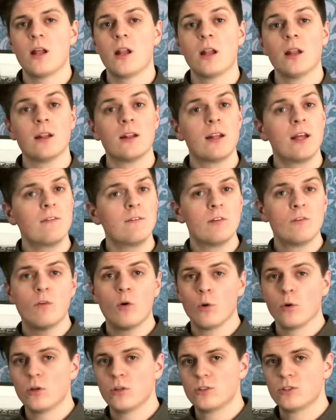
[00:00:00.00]
lovely
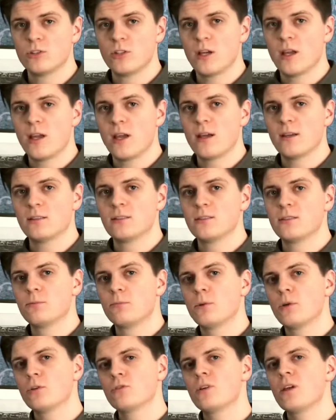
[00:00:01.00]
voice is
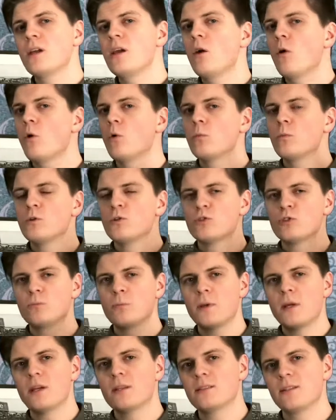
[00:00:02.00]
because he almost
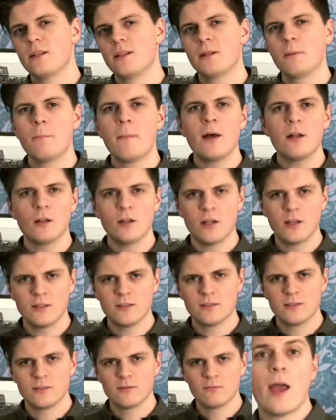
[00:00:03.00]
speaks in
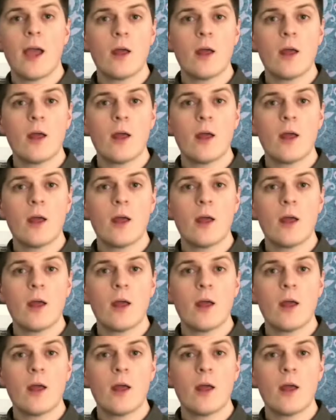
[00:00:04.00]
melodies.